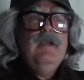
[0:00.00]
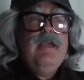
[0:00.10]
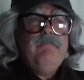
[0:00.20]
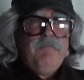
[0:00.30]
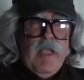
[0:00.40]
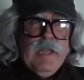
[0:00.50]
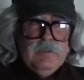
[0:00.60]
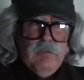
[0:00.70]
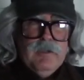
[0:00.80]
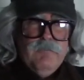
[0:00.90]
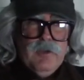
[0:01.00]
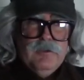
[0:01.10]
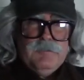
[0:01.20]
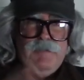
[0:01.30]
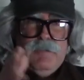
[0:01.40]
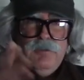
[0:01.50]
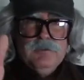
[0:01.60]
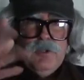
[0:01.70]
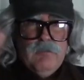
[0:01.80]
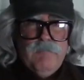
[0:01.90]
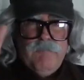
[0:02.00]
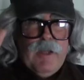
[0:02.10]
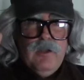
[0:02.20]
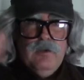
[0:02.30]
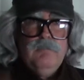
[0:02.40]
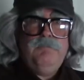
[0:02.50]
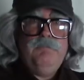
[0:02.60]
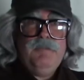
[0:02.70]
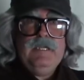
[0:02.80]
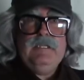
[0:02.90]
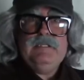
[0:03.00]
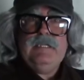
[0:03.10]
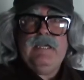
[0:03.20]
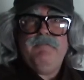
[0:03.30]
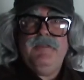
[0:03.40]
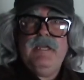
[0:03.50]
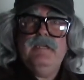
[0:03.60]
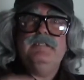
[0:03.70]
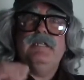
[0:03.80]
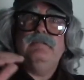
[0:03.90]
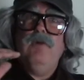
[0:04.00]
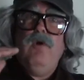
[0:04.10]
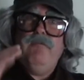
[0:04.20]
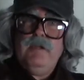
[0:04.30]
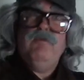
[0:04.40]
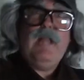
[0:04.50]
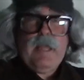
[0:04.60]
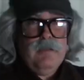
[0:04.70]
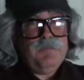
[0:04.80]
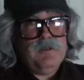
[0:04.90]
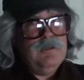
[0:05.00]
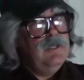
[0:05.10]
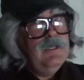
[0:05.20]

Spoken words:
and find one of those people don't follow PDF things that hopefully will help you.